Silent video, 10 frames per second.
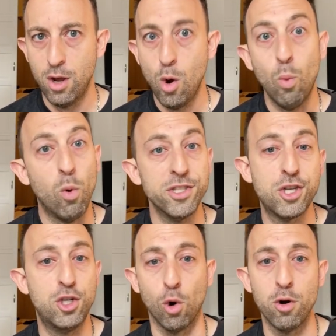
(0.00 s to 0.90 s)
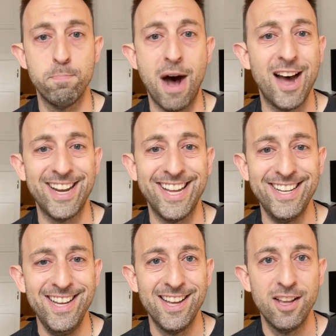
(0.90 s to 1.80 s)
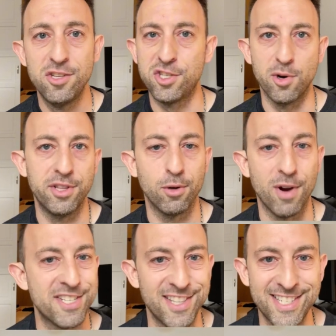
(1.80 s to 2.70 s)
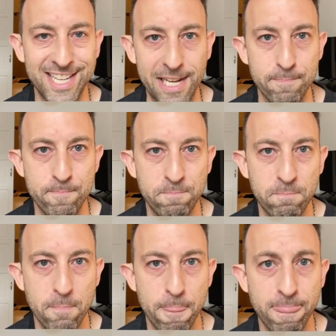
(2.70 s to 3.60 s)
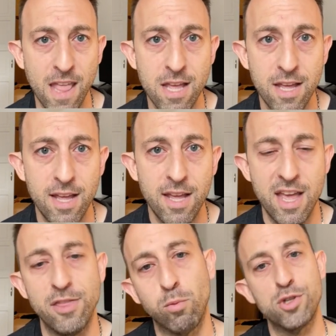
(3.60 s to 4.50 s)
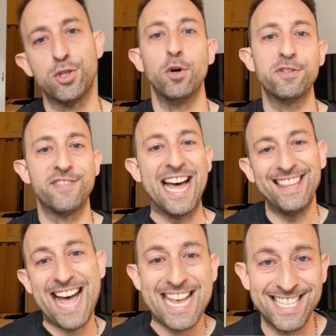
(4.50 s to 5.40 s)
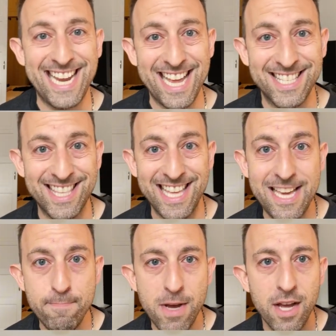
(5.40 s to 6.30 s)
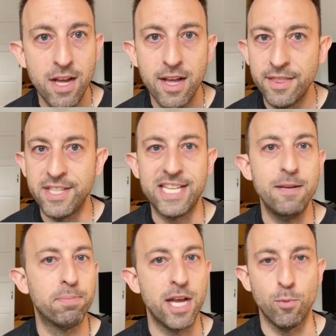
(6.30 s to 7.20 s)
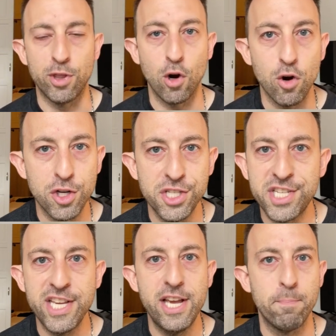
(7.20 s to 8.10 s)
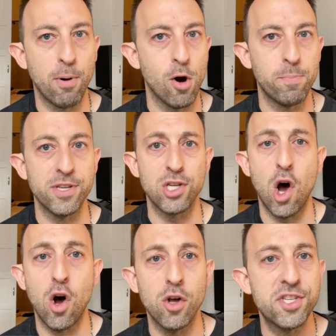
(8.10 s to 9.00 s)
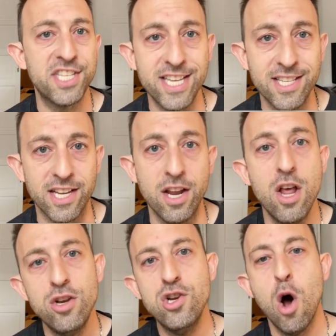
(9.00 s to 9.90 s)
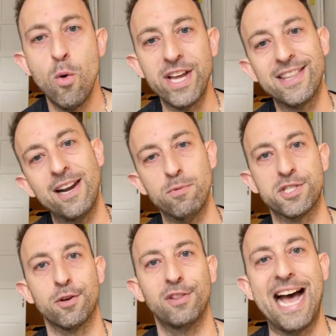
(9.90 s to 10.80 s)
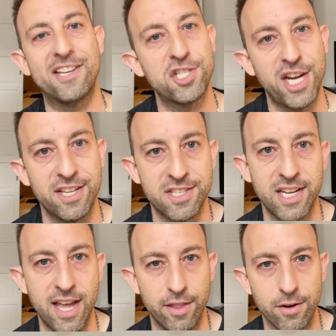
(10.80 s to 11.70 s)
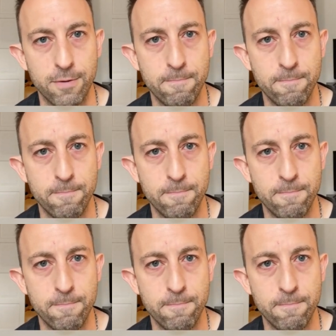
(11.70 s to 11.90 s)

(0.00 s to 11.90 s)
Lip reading: Once Jordan bought in, so did the rest of the team. And the result of that Last Dance theme, the team played with urgency and purpose all season, knowing that it was their last chance together.